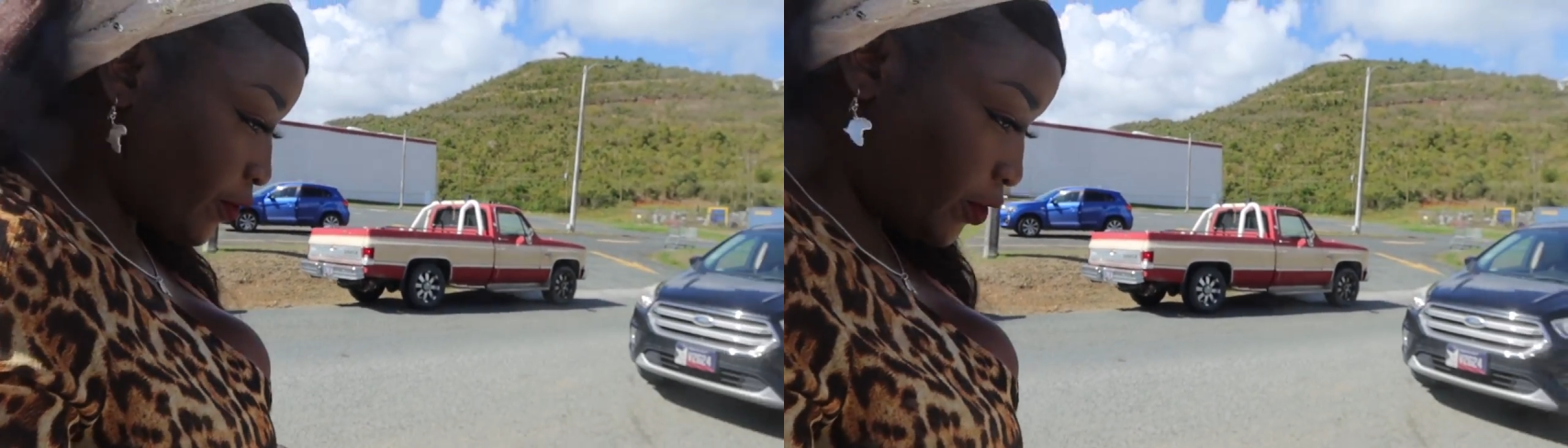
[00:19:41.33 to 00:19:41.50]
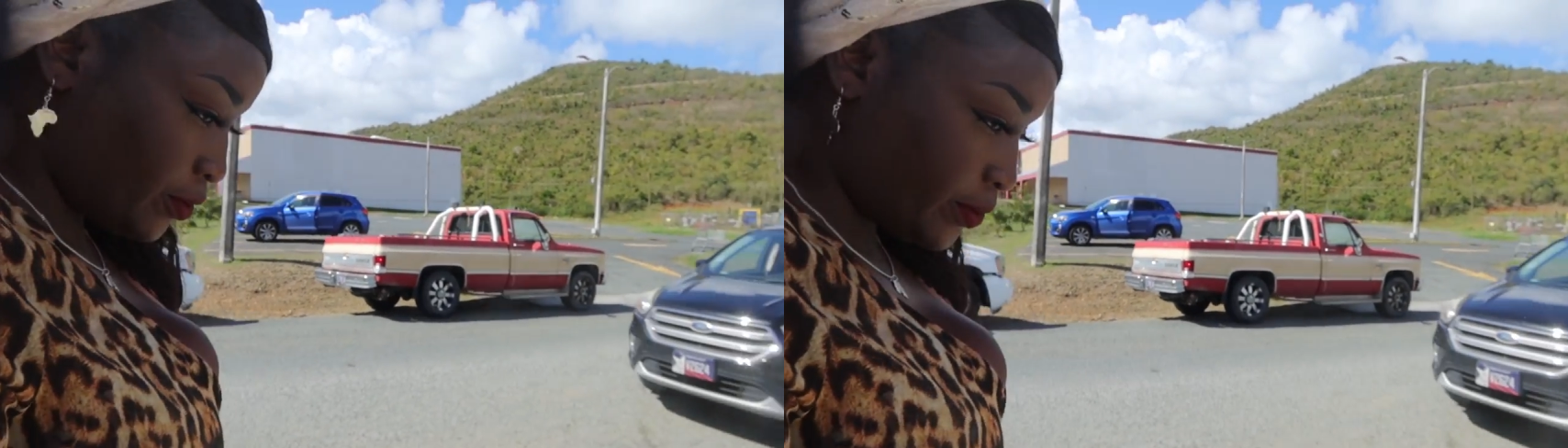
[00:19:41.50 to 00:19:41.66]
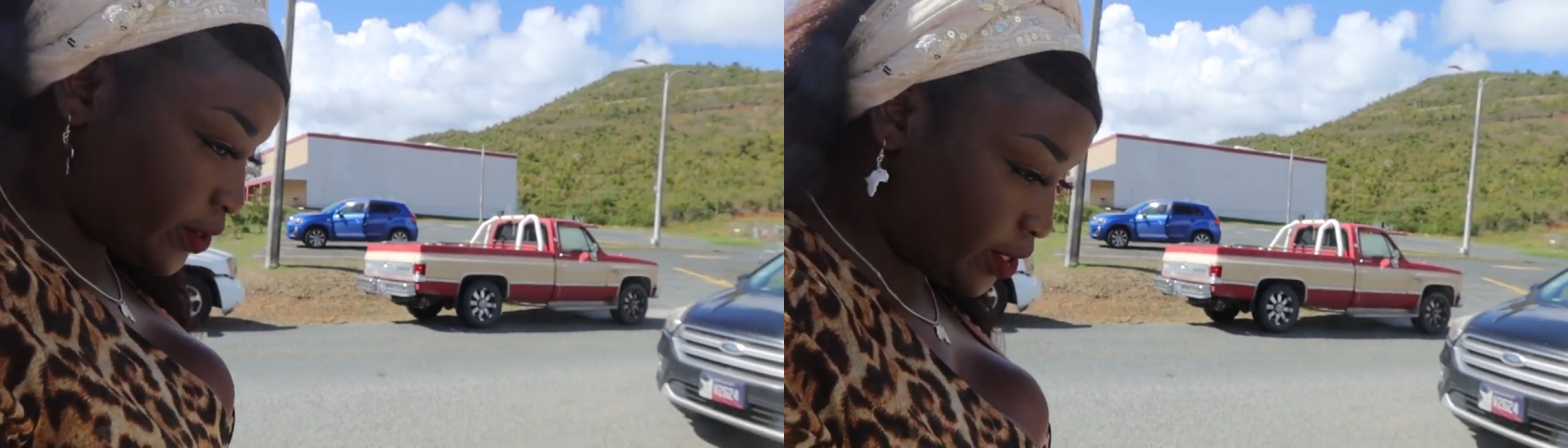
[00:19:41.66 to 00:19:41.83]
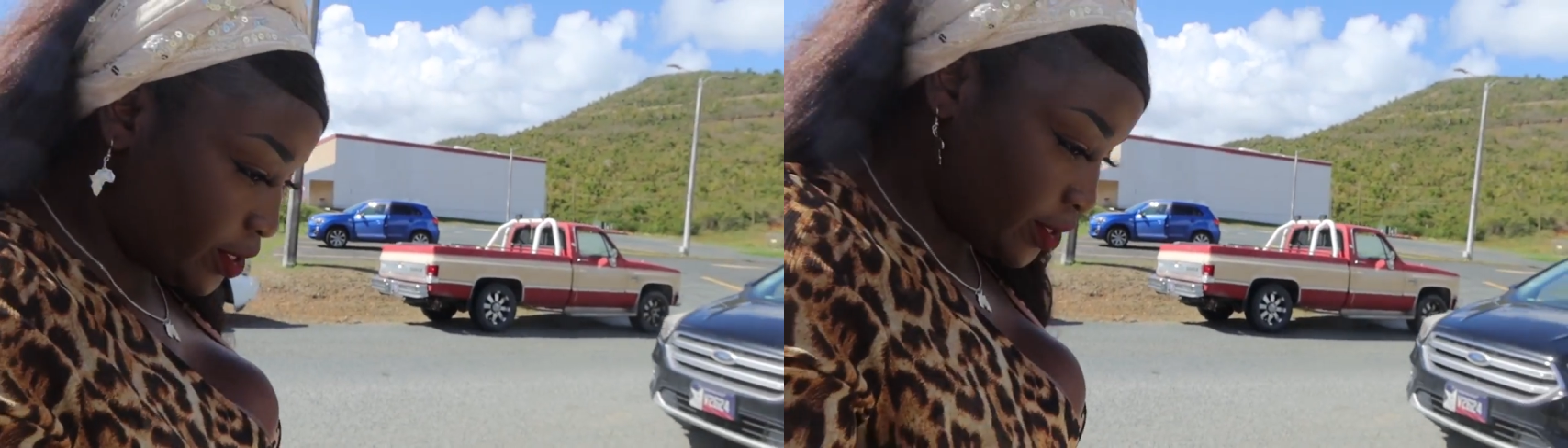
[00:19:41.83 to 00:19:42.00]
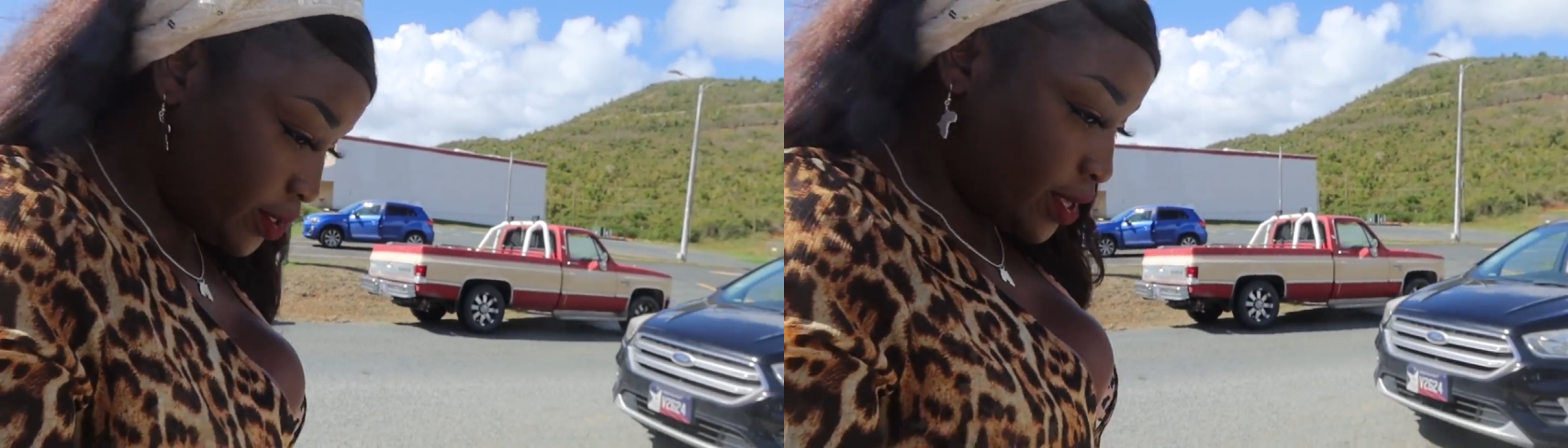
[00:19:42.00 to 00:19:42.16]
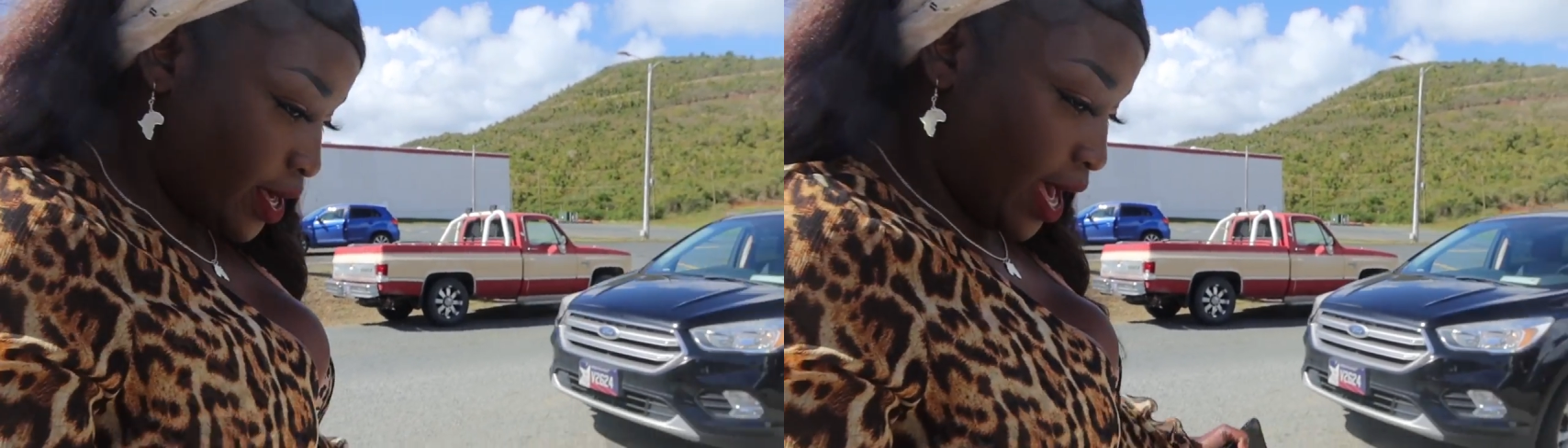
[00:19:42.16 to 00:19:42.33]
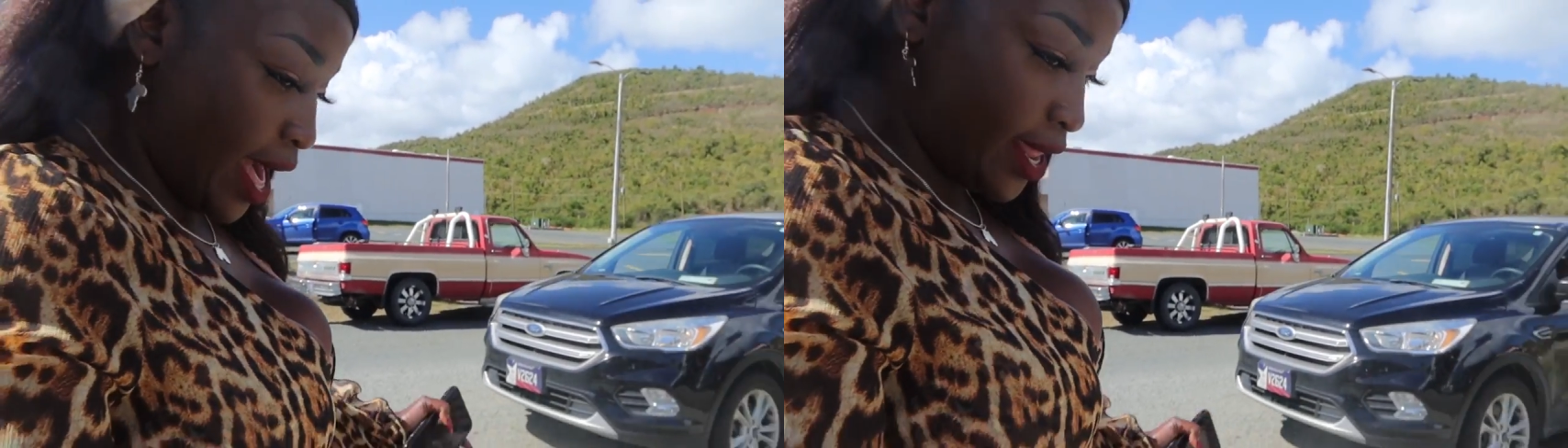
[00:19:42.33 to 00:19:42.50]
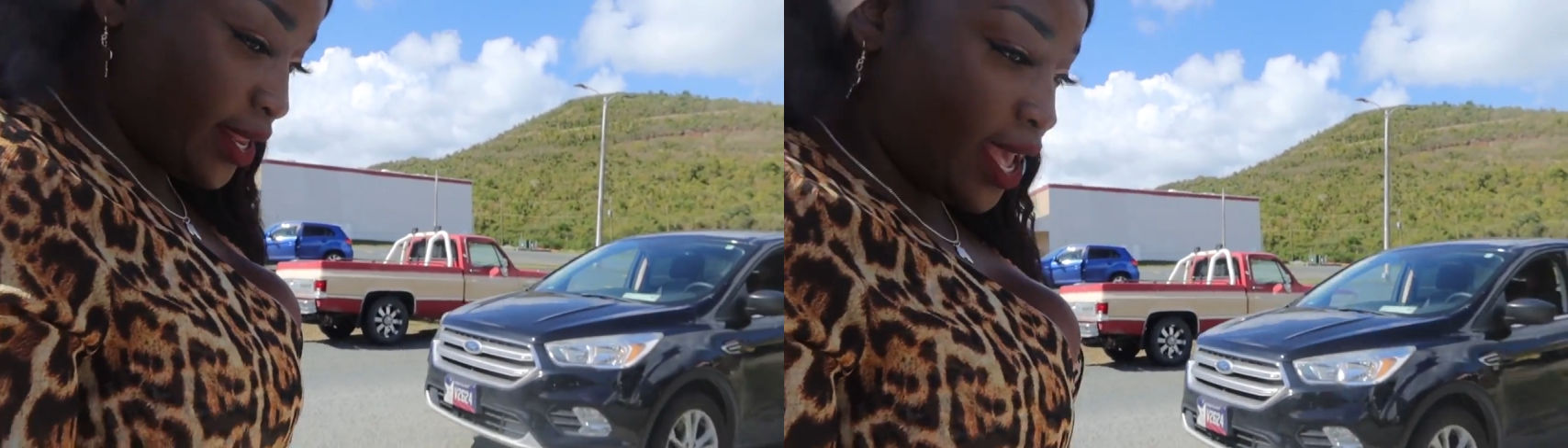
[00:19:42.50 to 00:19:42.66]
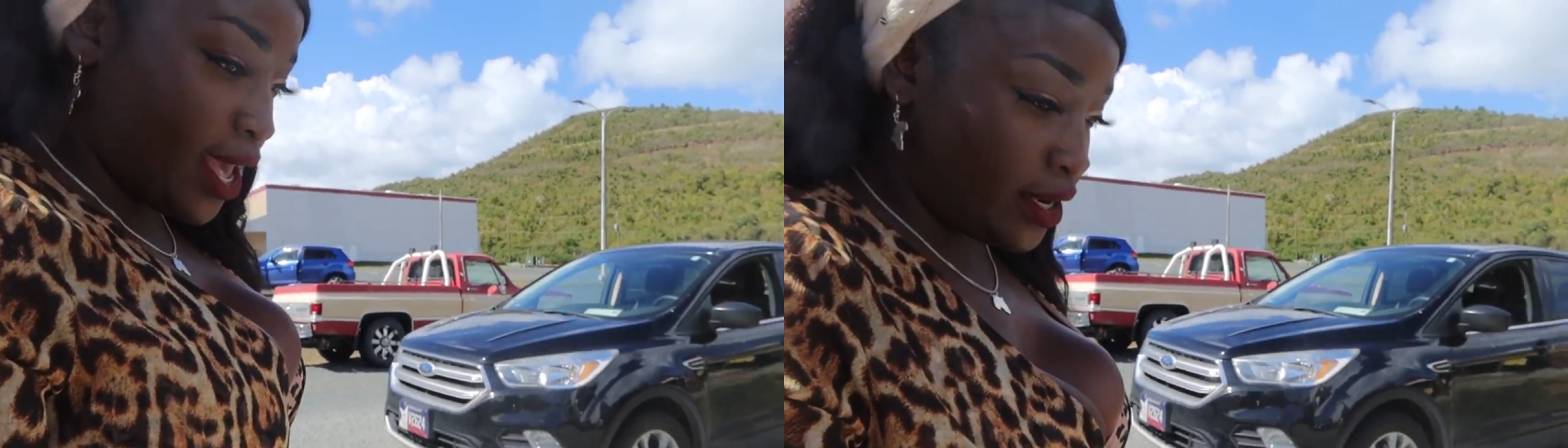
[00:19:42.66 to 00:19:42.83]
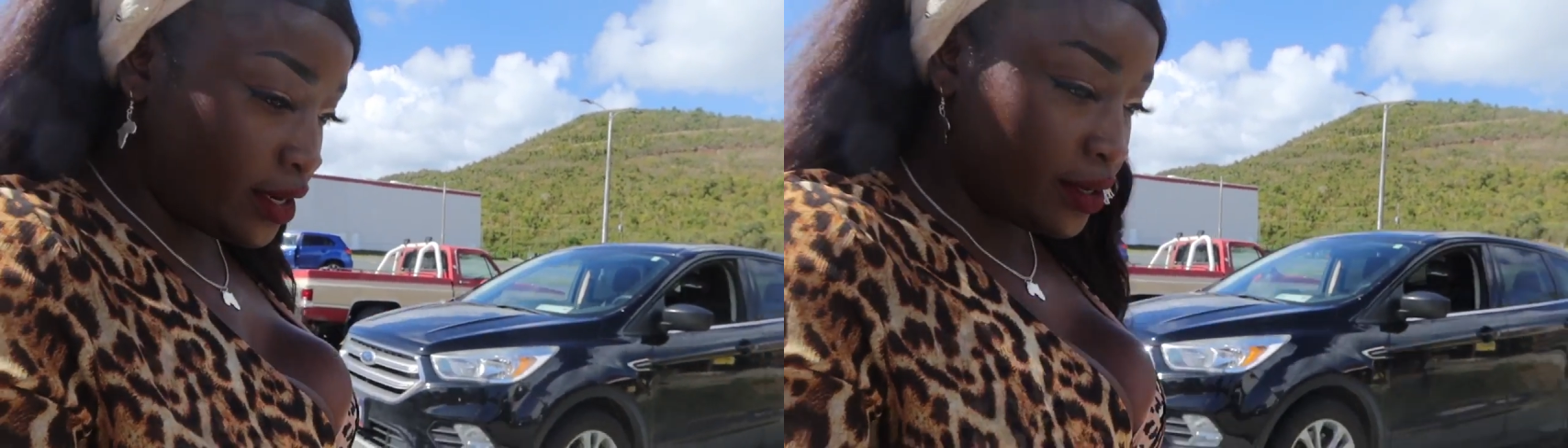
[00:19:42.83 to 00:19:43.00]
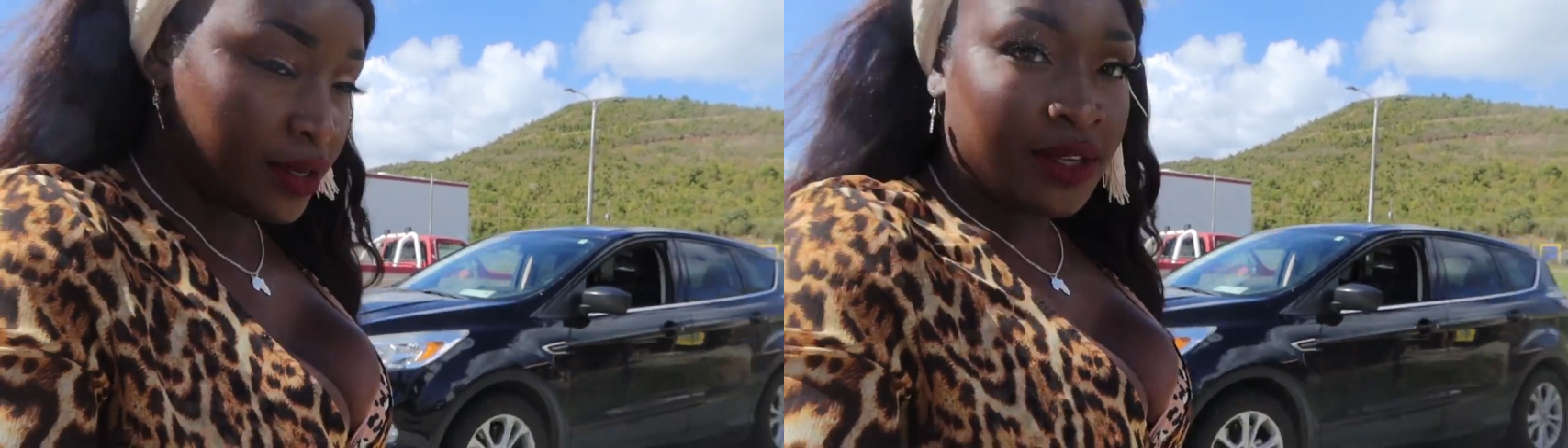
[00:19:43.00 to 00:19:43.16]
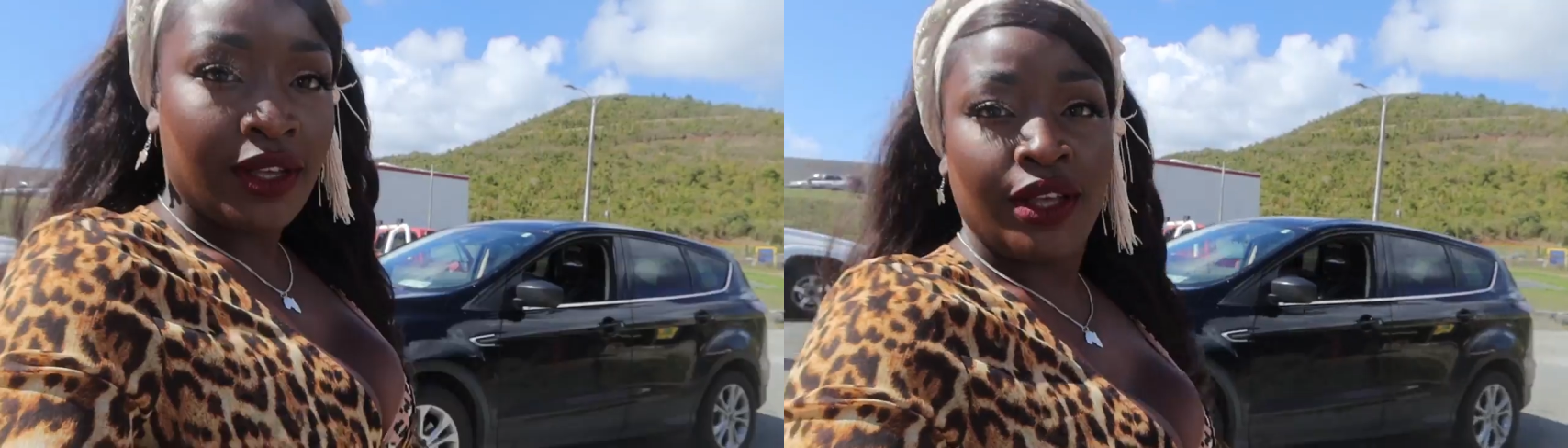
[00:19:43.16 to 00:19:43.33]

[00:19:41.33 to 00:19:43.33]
fruit and then